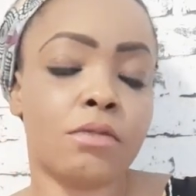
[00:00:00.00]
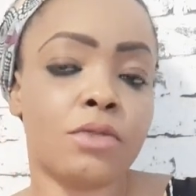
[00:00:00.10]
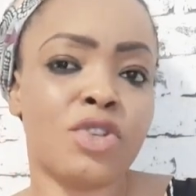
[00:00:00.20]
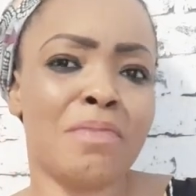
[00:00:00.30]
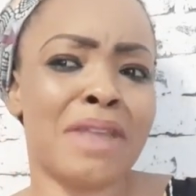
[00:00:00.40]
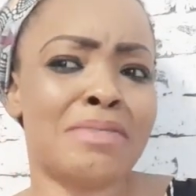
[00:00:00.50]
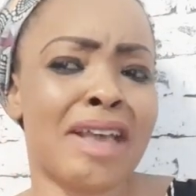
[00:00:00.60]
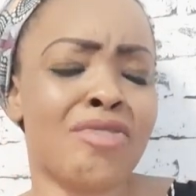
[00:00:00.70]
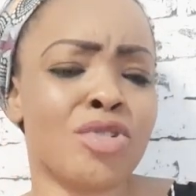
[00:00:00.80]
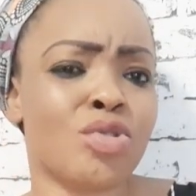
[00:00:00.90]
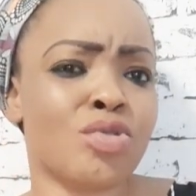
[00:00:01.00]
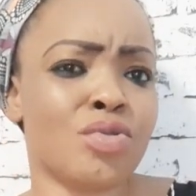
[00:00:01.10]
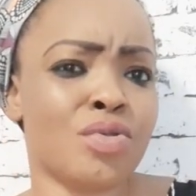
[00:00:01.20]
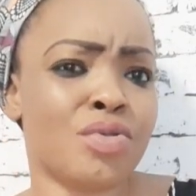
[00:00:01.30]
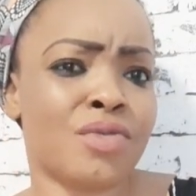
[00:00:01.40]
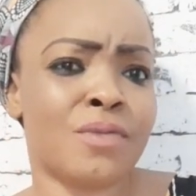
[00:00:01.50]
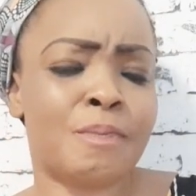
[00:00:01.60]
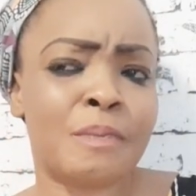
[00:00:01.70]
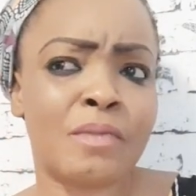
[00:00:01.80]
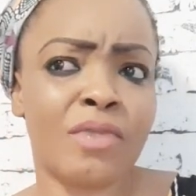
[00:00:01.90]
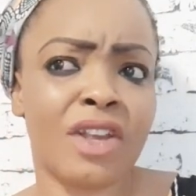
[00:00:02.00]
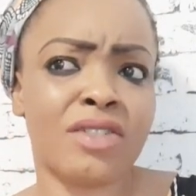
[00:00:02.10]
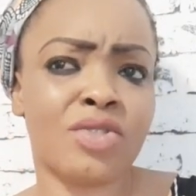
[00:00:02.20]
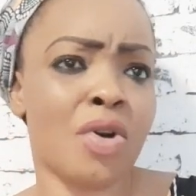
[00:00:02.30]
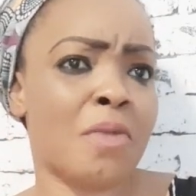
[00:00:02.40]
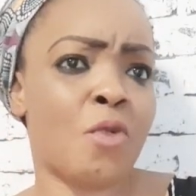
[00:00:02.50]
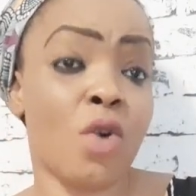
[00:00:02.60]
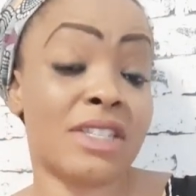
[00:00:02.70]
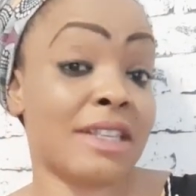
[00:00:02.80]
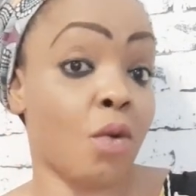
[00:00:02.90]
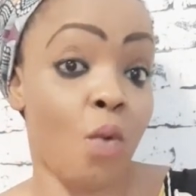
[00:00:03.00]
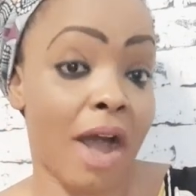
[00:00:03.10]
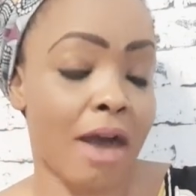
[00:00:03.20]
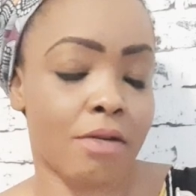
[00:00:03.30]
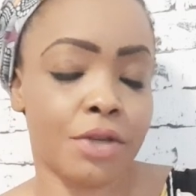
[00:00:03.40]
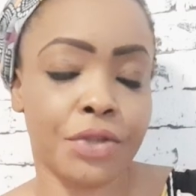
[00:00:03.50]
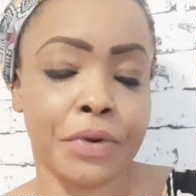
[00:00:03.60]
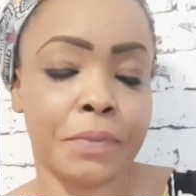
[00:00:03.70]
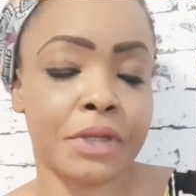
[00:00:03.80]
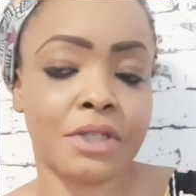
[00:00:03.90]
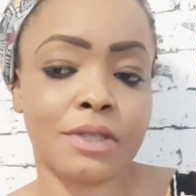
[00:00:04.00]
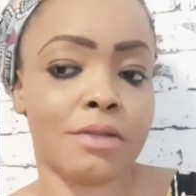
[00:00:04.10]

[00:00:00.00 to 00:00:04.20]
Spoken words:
Sometimes I go to once in a while, you know, I'm not